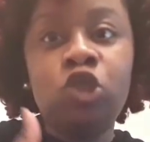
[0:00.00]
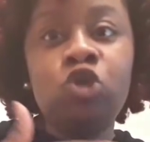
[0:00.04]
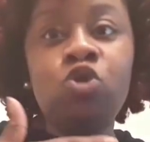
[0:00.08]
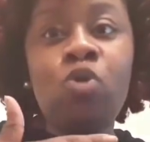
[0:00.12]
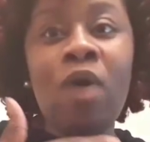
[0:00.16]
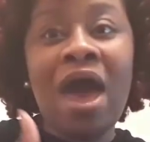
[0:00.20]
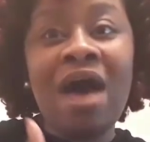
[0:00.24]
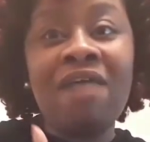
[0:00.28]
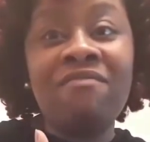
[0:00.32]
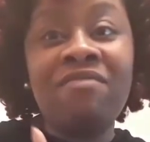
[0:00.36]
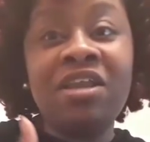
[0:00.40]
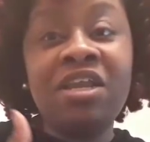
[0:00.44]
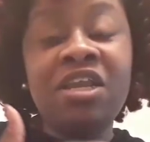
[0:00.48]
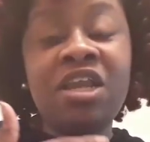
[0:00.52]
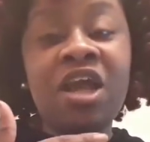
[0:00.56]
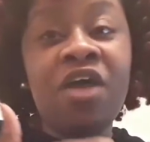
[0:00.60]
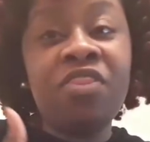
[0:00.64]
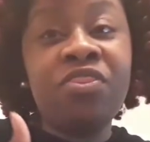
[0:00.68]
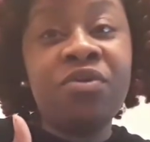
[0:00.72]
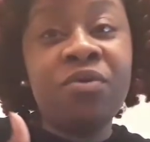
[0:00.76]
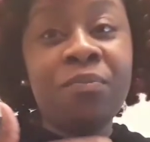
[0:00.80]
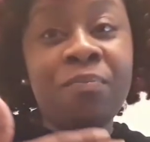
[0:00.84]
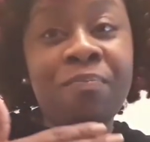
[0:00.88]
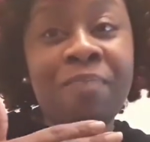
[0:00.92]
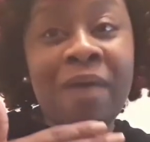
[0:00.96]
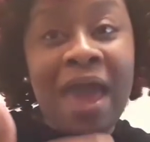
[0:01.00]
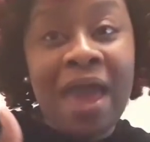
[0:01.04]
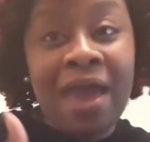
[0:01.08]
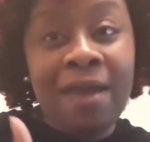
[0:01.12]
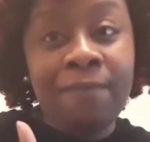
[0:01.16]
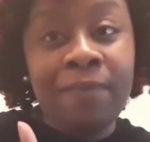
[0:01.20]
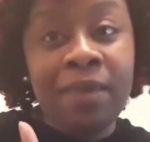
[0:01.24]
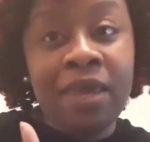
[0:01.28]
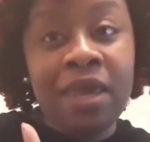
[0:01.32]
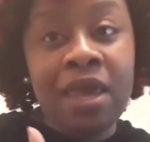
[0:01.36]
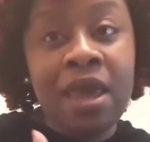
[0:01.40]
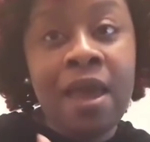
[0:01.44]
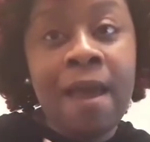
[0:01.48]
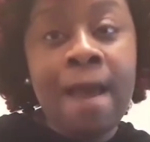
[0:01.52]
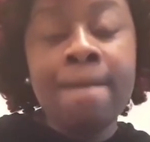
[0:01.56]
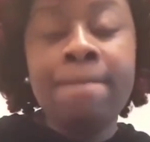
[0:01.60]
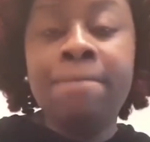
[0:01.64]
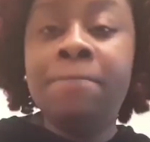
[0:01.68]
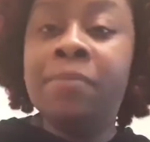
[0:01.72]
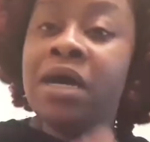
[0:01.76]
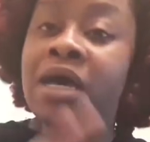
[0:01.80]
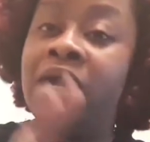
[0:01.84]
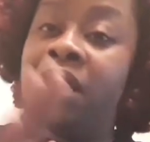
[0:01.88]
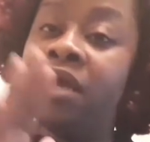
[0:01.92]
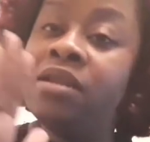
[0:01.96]
to have another baby?
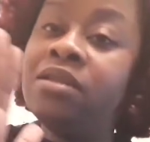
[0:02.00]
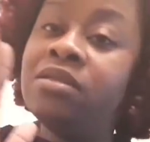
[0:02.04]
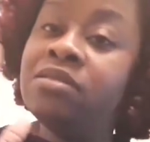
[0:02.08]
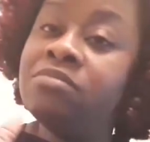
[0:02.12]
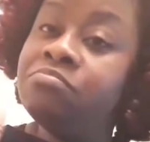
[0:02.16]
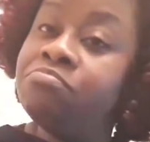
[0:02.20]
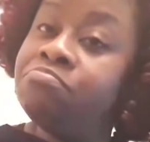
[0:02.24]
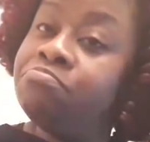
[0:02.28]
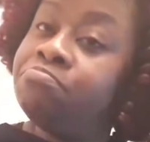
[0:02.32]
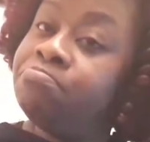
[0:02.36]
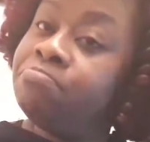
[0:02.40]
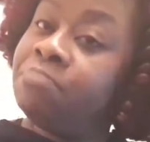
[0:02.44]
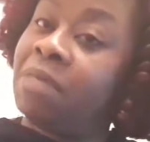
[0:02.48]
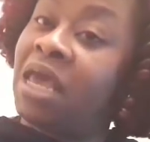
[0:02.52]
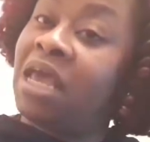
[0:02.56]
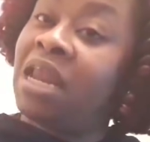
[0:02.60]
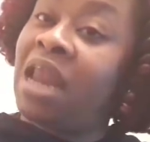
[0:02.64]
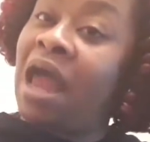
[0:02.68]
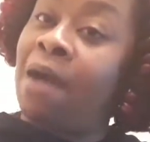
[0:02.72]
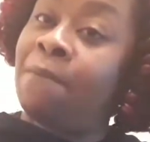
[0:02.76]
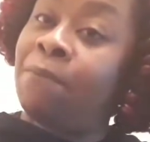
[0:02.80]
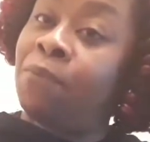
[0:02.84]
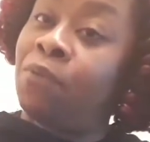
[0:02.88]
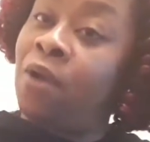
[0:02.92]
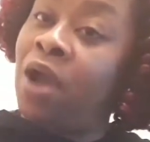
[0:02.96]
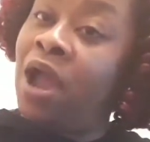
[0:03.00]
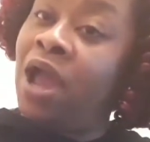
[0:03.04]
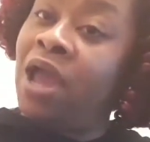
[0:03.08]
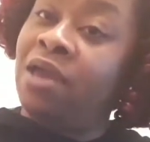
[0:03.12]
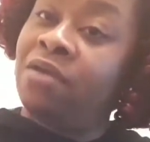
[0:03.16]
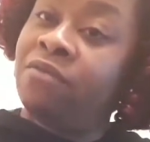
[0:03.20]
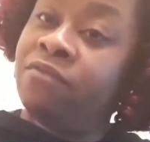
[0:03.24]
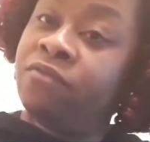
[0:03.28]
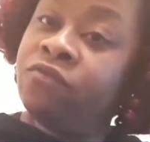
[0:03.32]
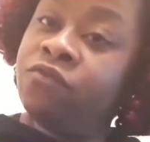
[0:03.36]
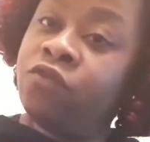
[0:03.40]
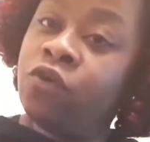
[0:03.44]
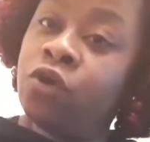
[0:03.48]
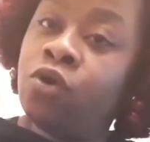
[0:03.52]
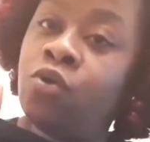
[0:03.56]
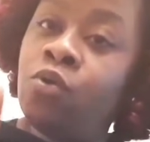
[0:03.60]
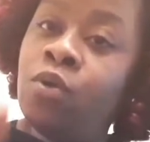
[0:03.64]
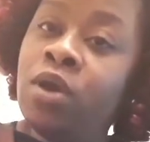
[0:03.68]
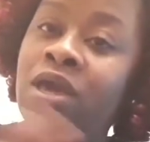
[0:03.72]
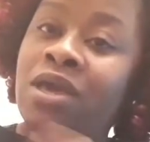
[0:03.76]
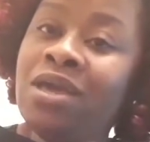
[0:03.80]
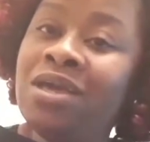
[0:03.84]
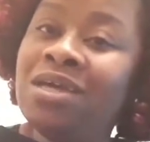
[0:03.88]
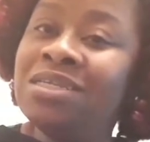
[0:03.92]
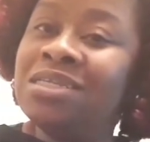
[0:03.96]
But, and I pray for
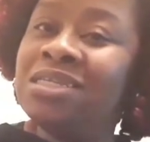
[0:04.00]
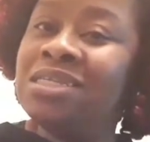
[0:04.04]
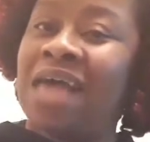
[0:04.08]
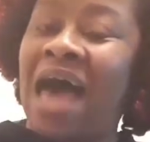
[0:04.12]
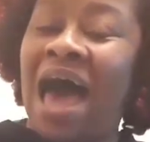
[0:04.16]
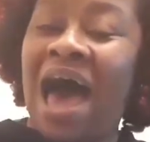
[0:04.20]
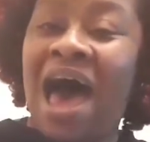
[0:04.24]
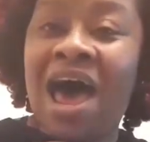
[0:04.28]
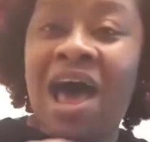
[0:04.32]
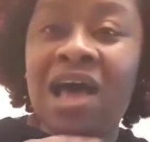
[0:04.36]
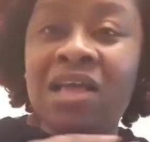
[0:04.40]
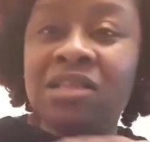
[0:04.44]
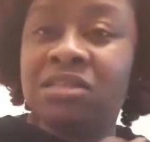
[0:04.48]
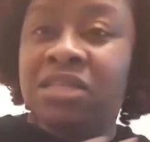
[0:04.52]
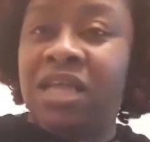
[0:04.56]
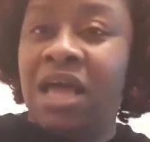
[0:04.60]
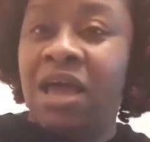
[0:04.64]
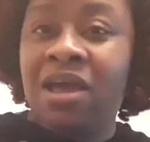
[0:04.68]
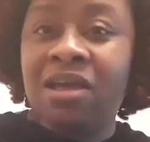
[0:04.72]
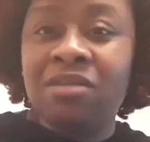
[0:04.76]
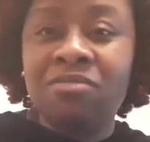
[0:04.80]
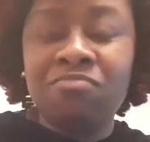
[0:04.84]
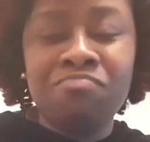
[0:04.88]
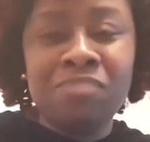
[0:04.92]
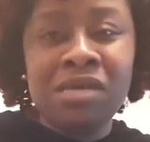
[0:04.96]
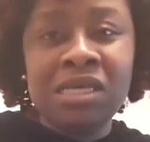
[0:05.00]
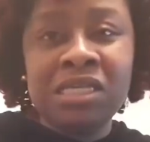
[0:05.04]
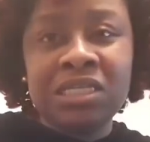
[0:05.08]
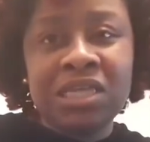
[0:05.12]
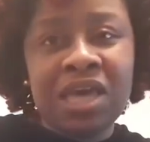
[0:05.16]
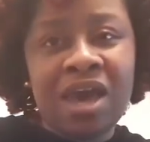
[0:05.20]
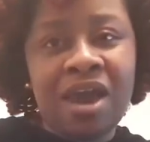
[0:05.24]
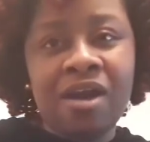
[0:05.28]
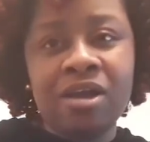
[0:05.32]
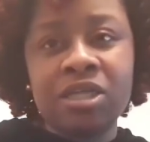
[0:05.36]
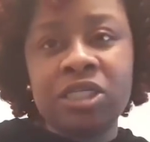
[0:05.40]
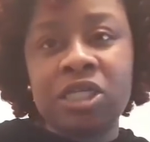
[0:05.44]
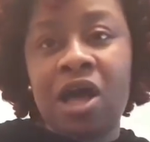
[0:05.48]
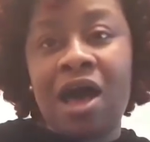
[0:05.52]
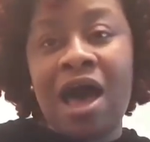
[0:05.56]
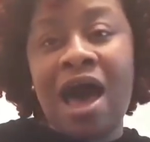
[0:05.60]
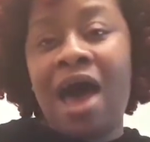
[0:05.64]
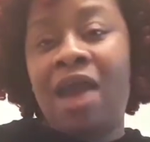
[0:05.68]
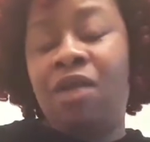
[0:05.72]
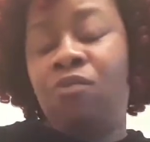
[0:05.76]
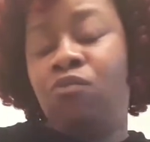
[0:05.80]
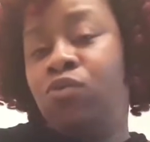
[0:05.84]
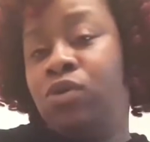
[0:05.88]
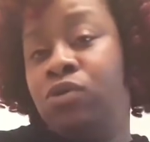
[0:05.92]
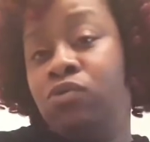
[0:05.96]
Queen, because that miscarriage,
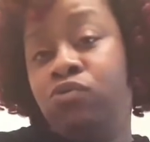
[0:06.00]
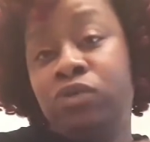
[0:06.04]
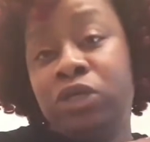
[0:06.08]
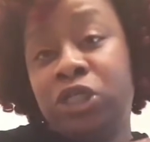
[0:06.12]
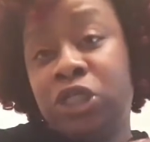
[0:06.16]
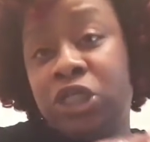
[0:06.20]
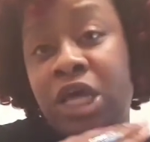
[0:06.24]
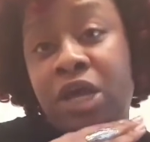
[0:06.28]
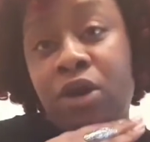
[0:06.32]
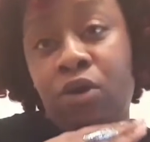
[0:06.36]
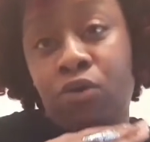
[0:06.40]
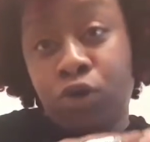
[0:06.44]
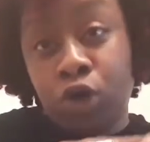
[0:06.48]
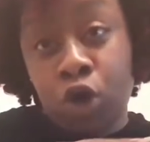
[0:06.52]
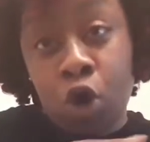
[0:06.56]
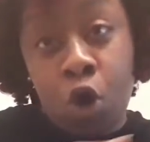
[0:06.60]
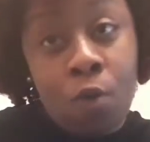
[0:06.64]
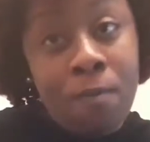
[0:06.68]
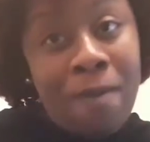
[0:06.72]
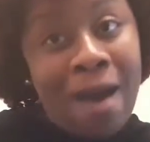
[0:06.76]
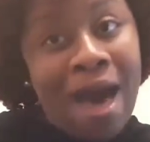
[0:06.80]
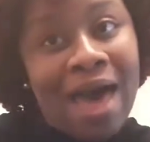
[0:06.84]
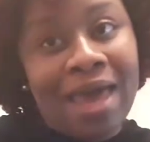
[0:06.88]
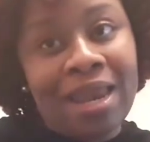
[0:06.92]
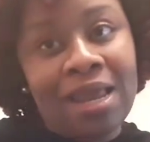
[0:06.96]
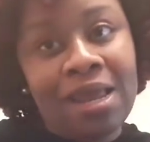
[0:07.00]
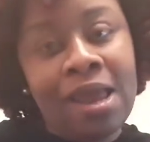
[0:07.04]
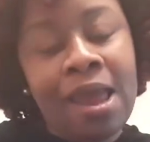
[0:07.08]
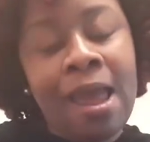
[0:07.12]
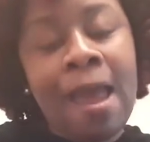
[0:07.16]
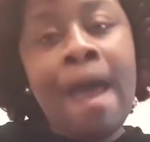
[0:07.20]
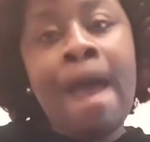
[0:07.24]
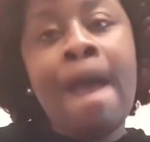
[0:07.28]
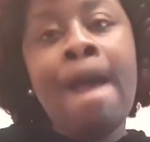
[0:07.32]
I wouldn't wish that on nobody.